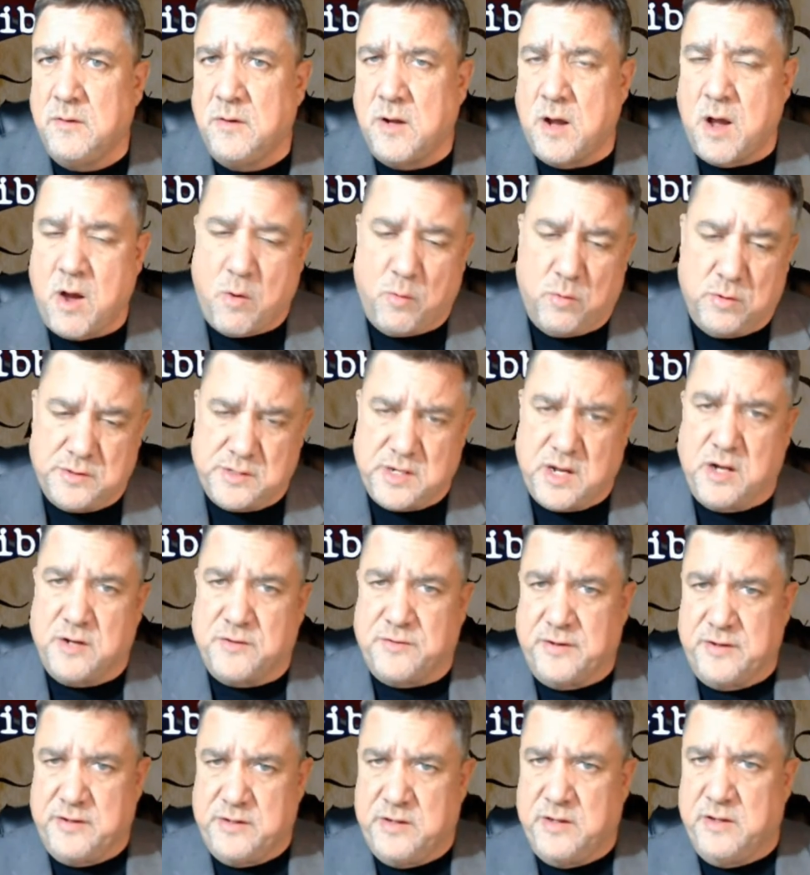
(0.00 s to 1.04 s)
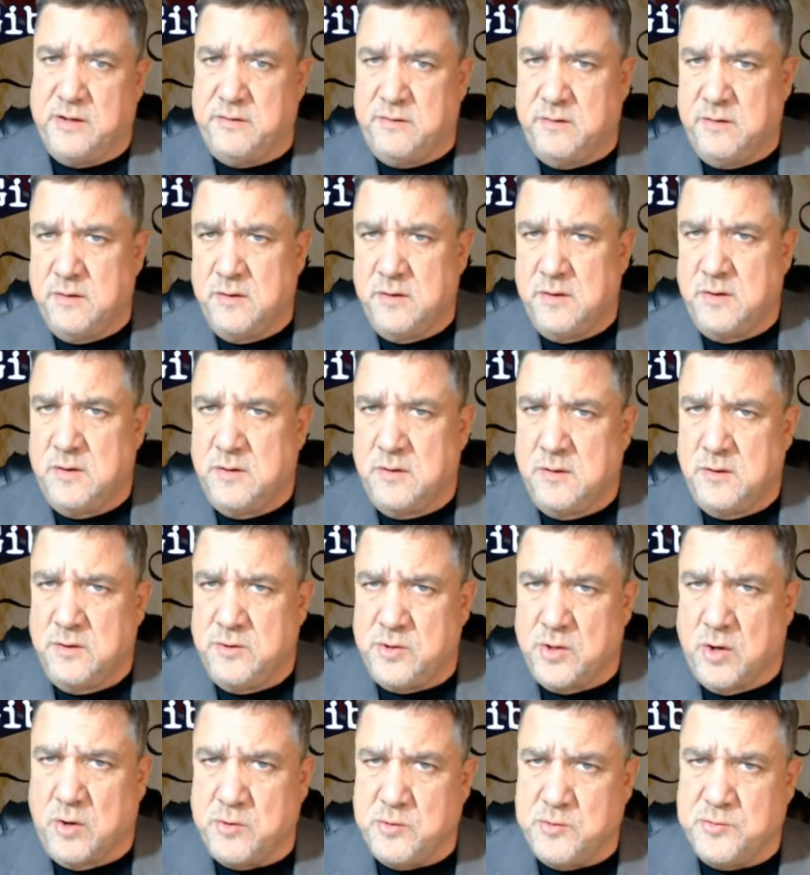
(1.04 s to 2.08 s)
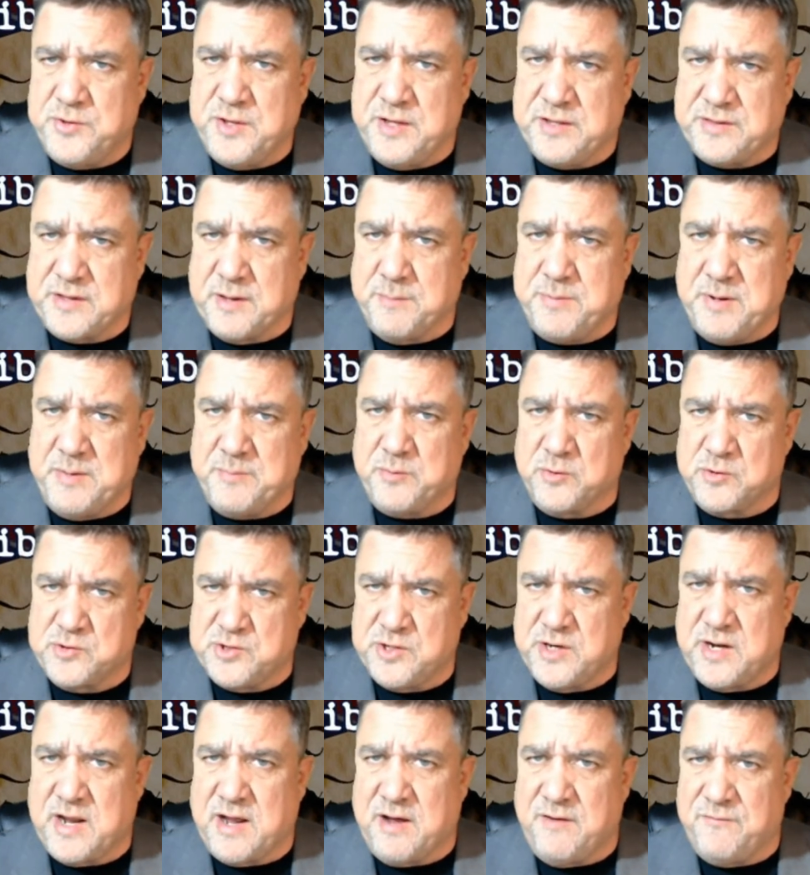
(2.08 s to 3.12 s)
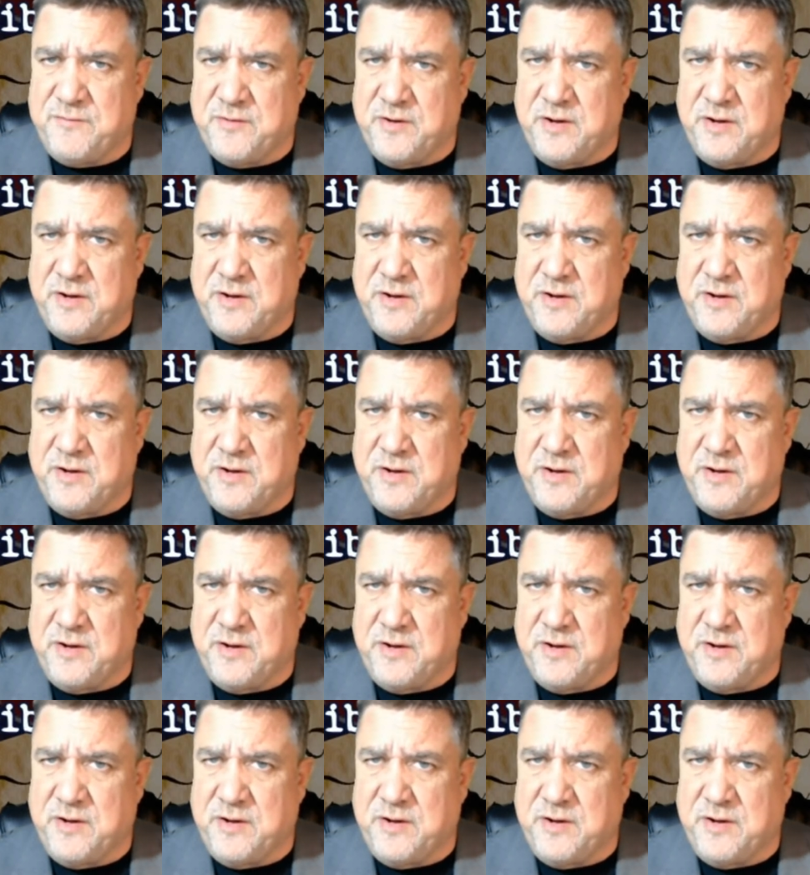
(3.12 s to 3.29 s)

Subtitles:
Oh, well, Doug, then you think that people should have